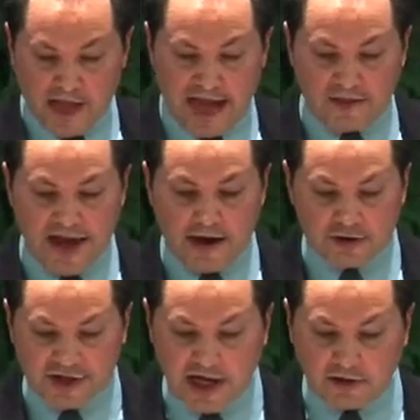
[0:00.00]
And thou
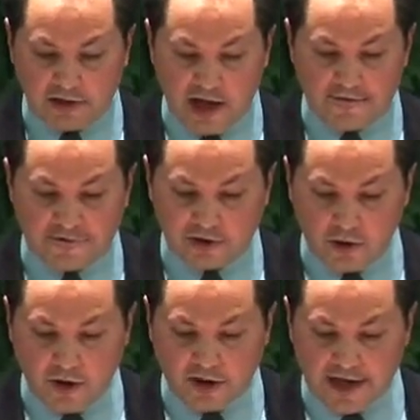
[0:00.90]
shalt love the
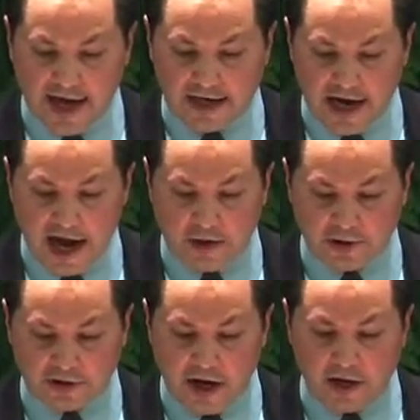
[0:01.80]
Lord thy God
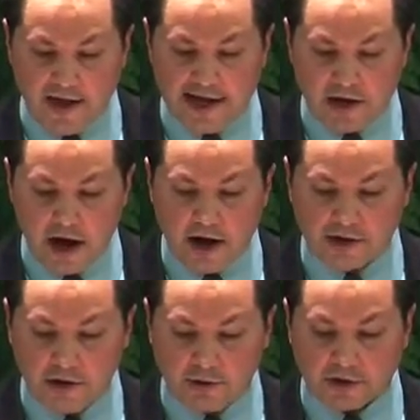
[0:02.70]
with all thine heart,
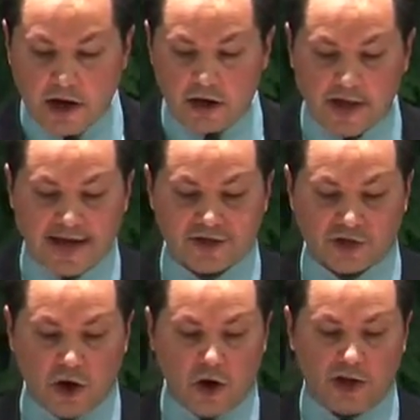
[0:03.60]
and with all thy
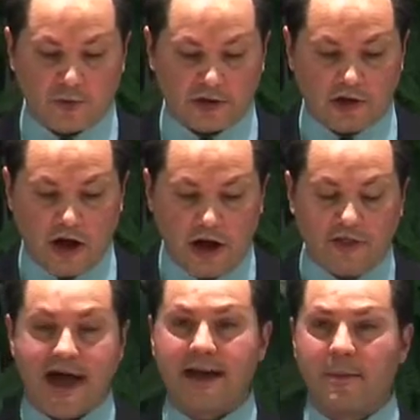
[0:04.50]
soul, and with all
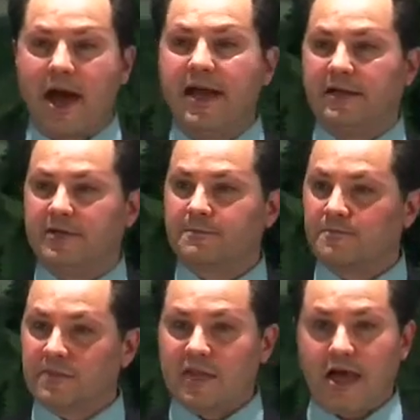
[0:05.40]
thy might.
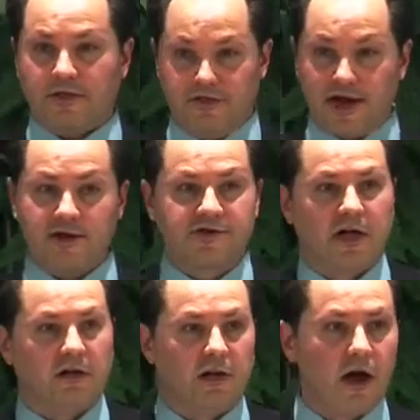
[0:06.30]
Now, there's
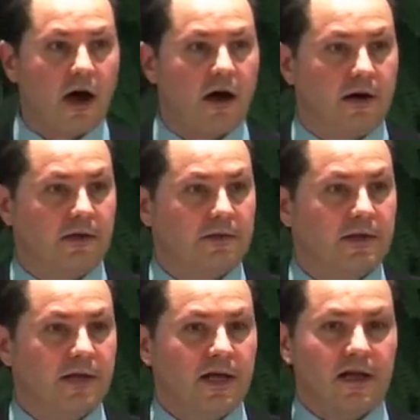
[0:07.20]
a law.
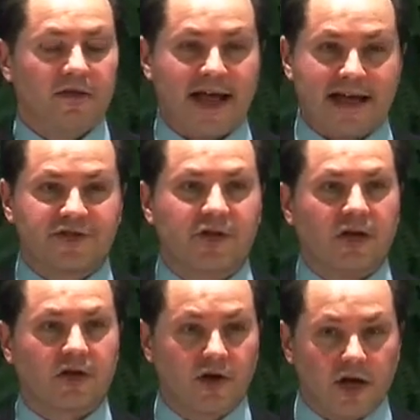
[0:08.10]
That's
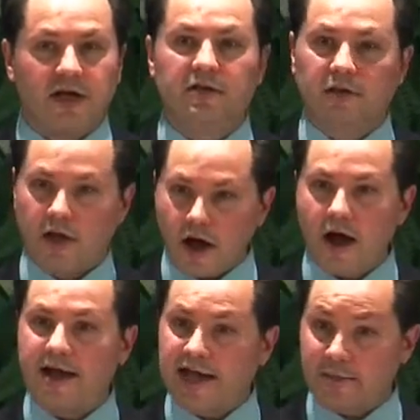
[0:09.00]
a good
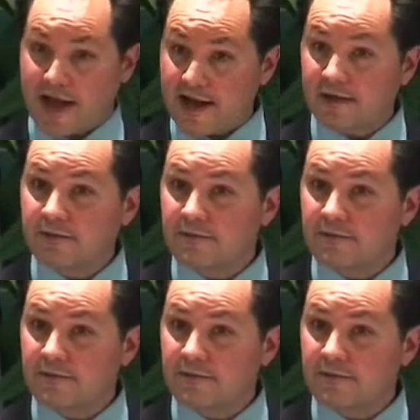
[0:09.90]
law. Amen.